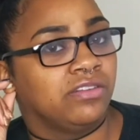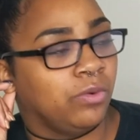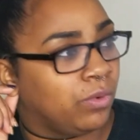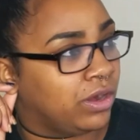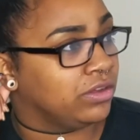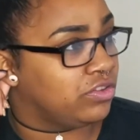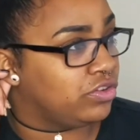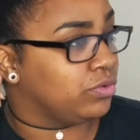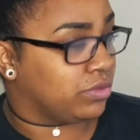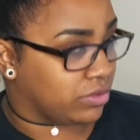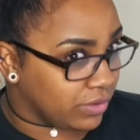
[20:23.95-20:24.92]
So 1,
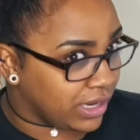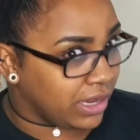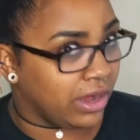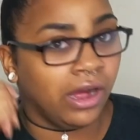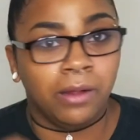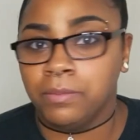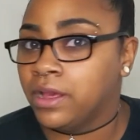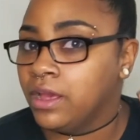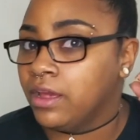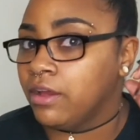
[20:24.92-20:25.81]
2, 3 up,